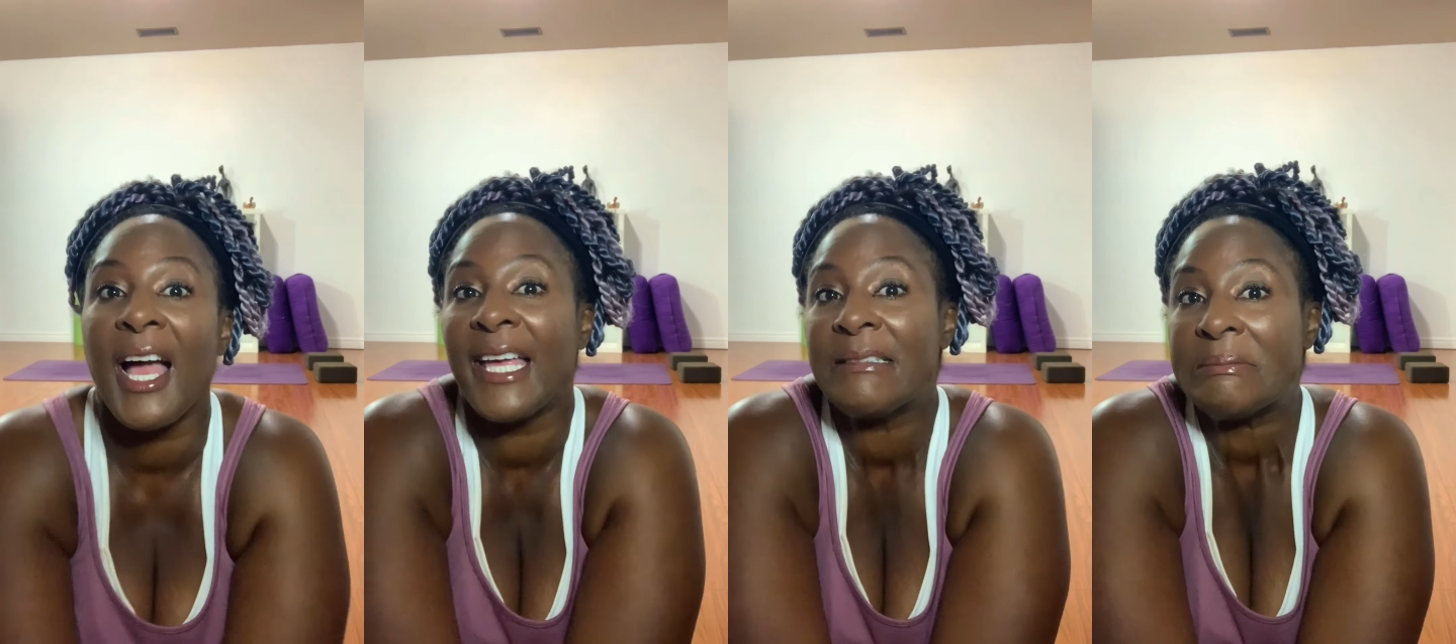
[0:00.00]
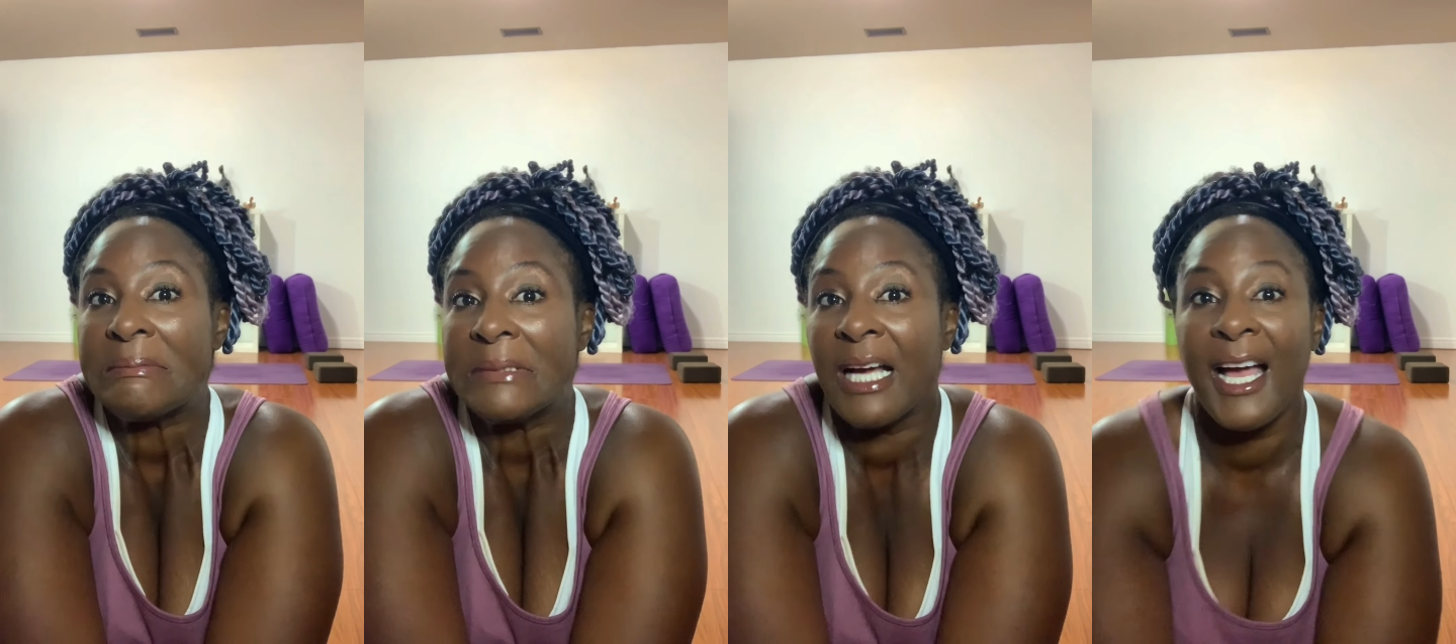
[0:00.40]
I
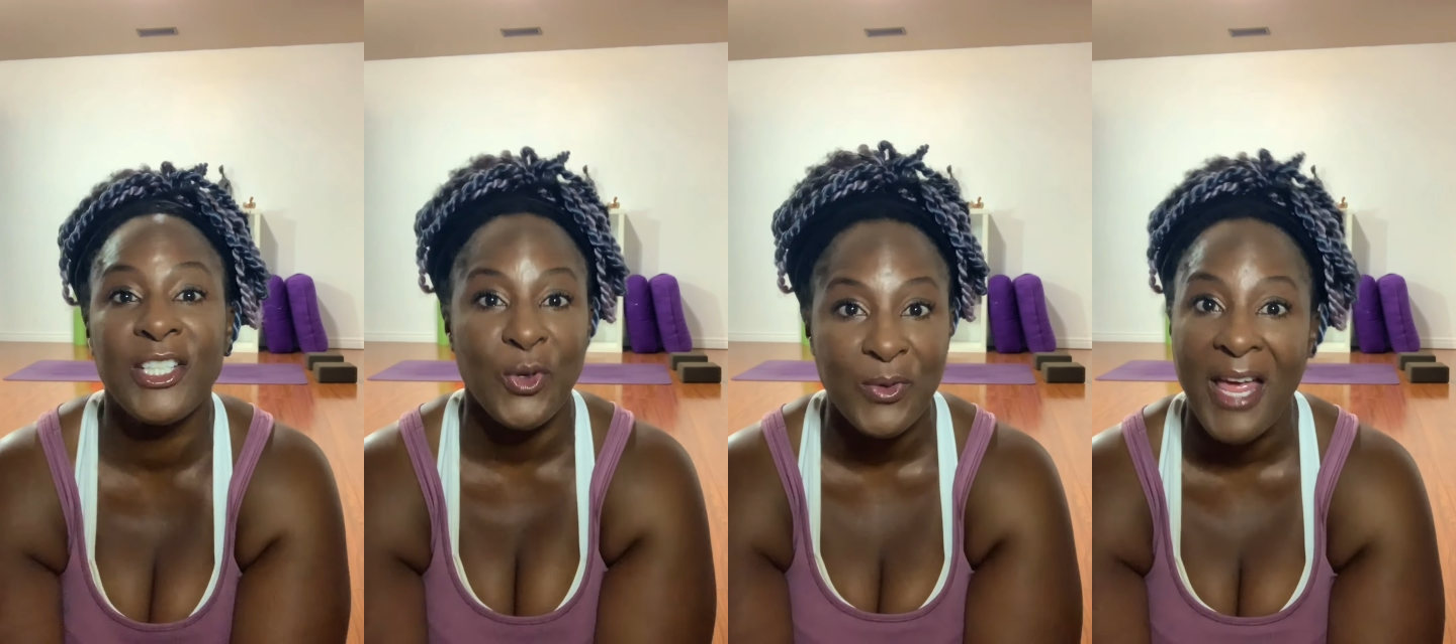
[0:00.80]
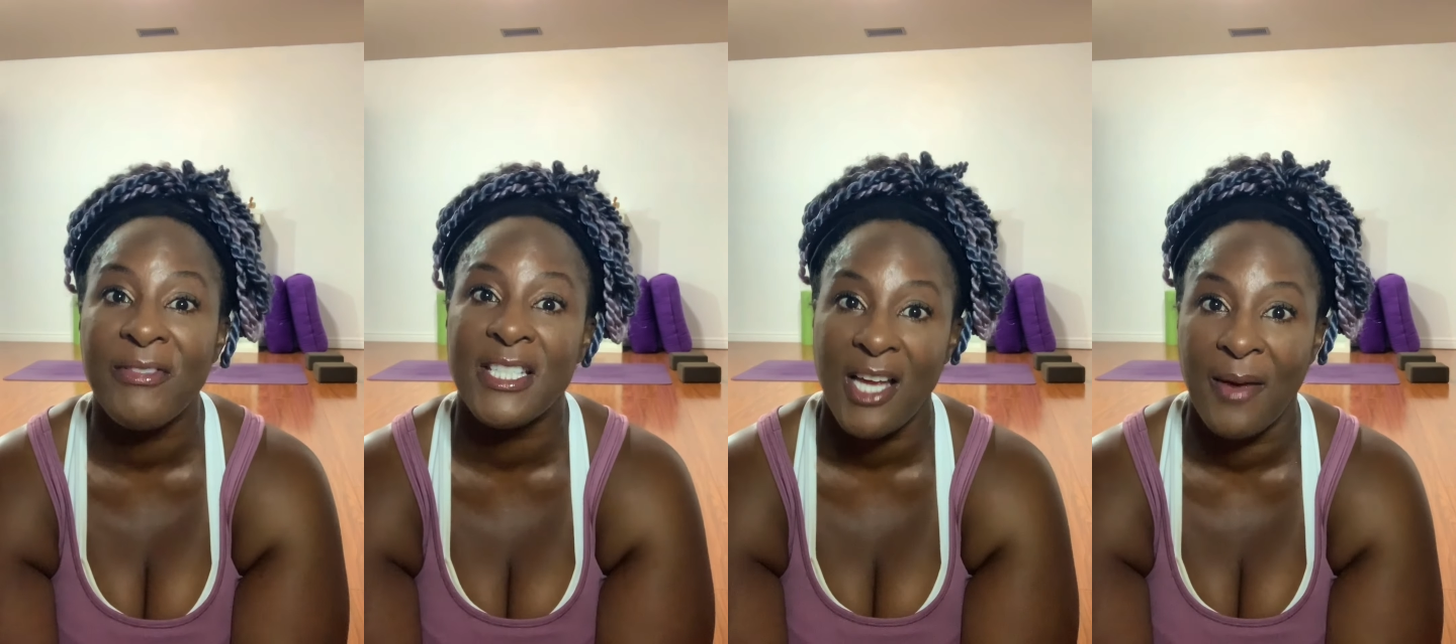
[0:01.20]
I don't have
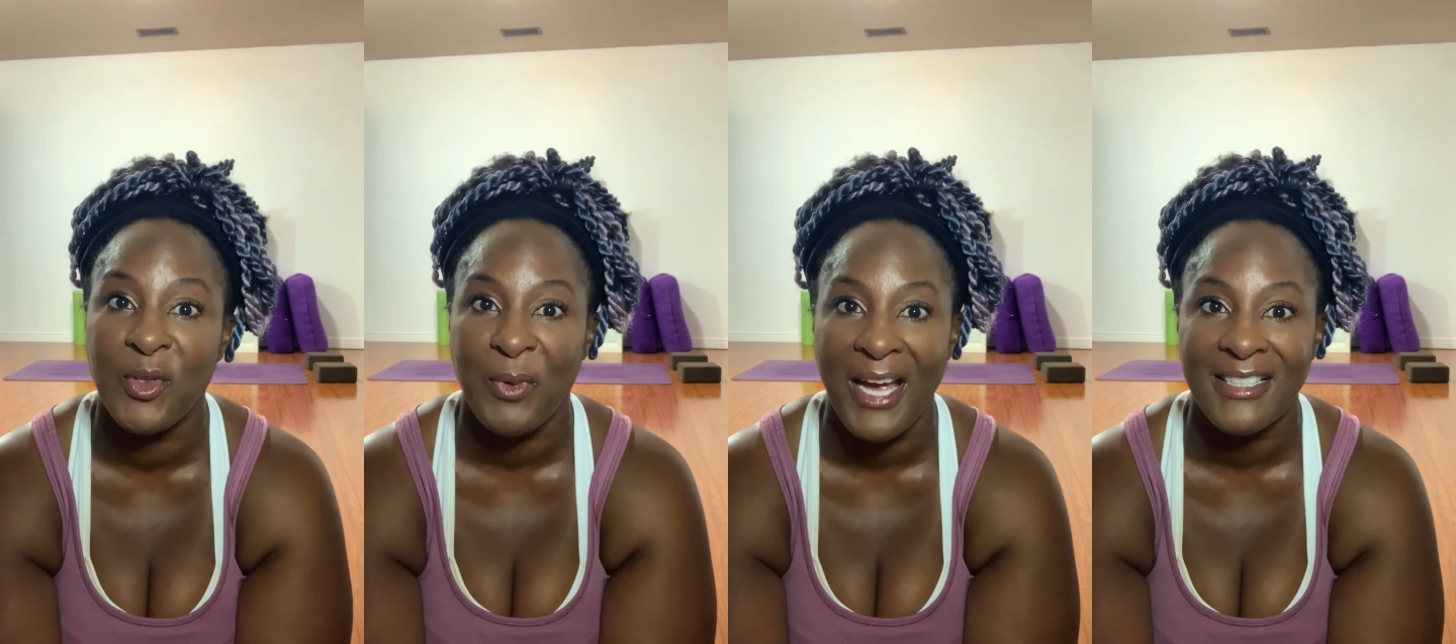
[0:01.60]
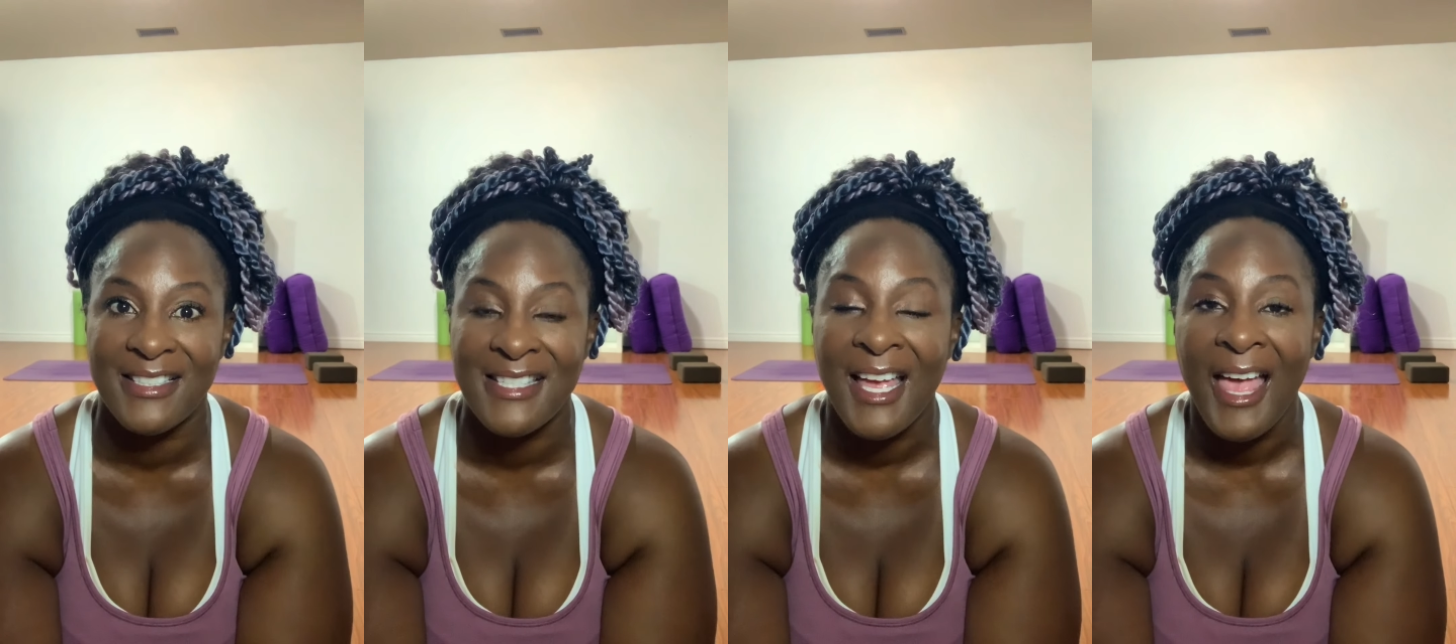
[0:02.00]
the time to
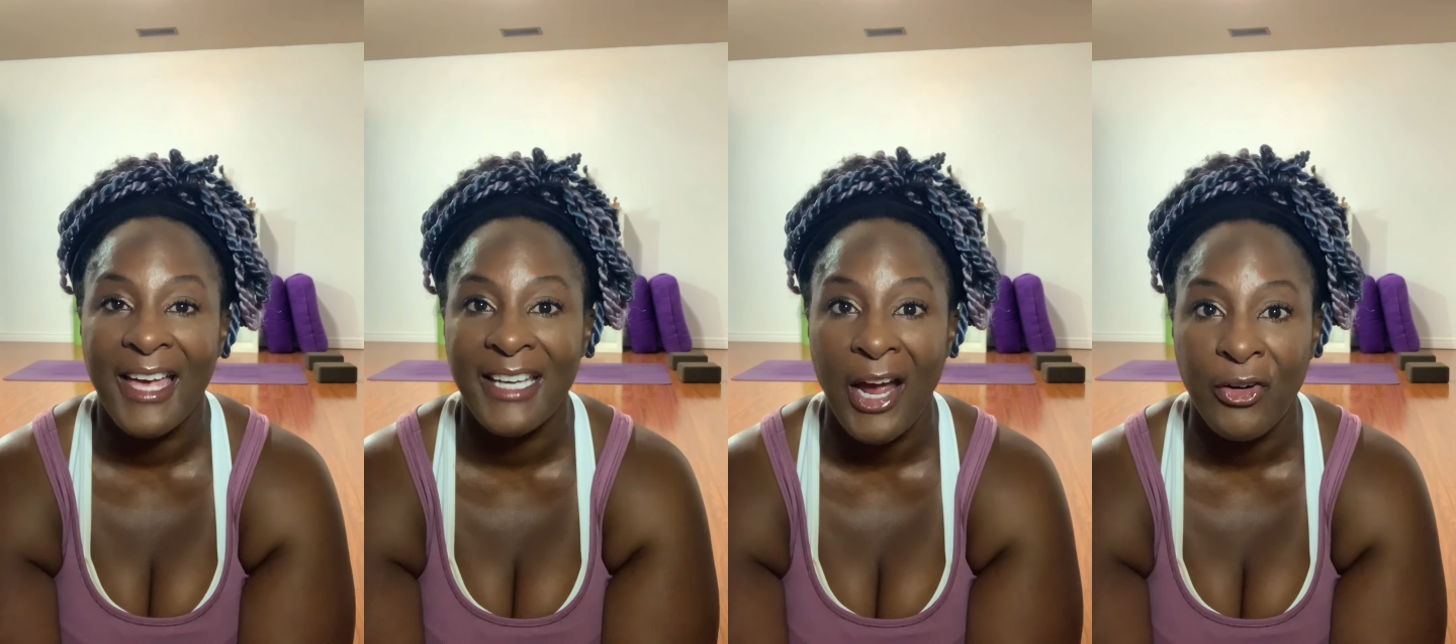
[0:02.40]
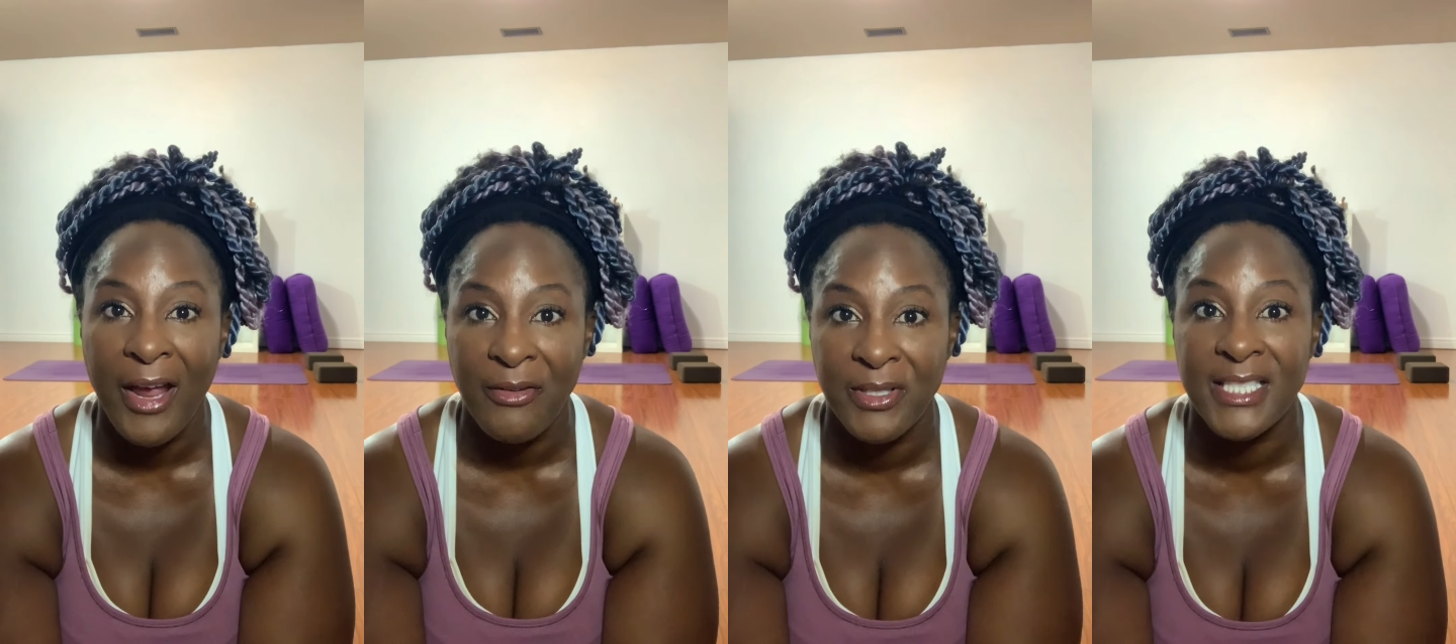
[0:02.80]
practice an hour
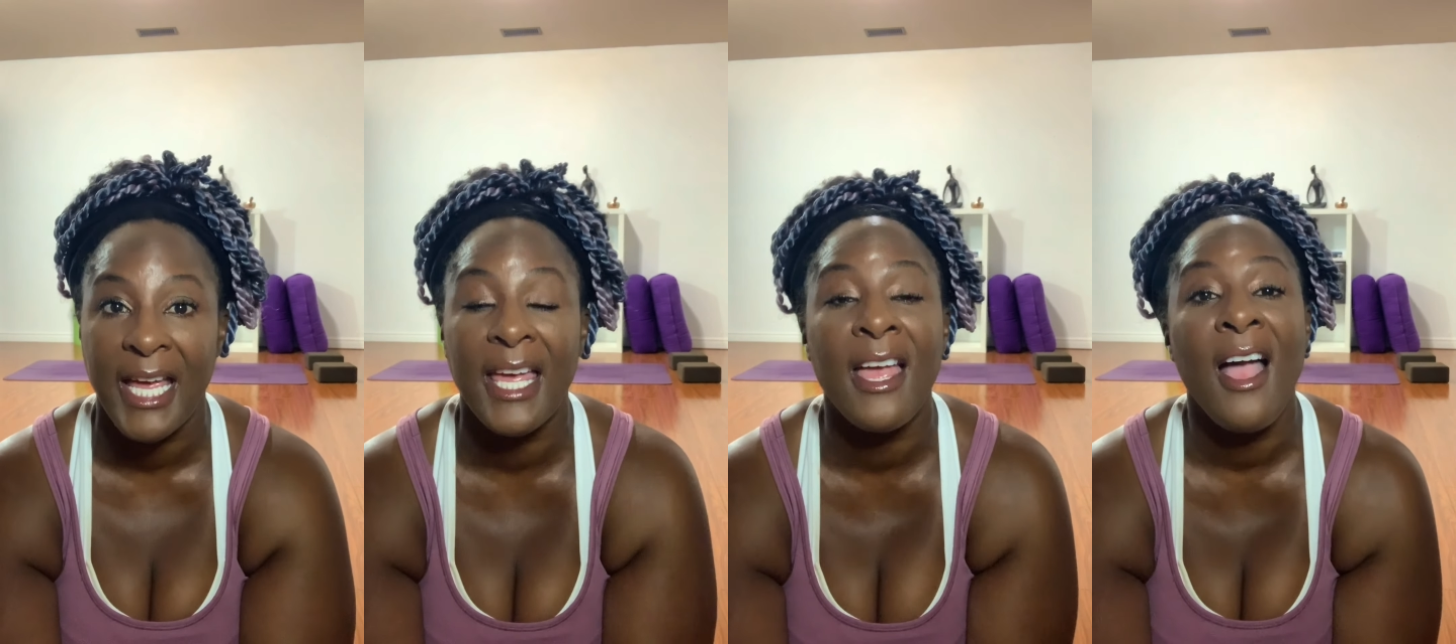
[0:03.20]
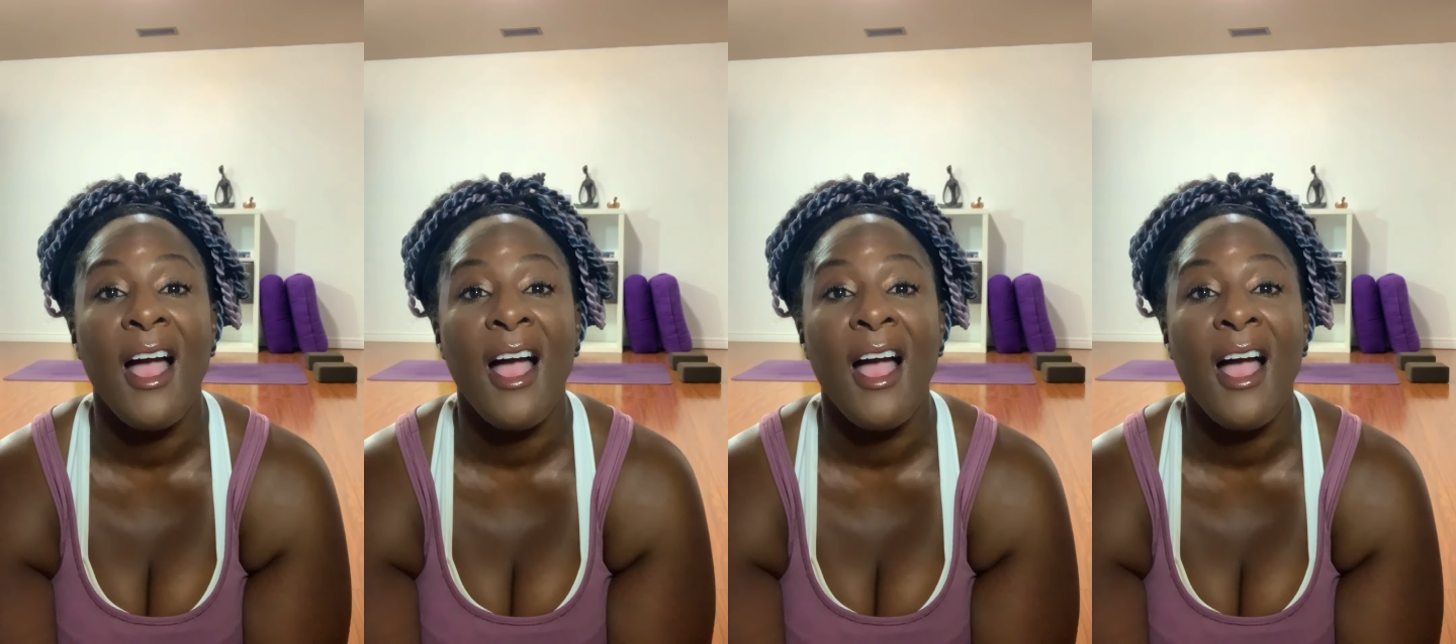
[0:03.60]
every day.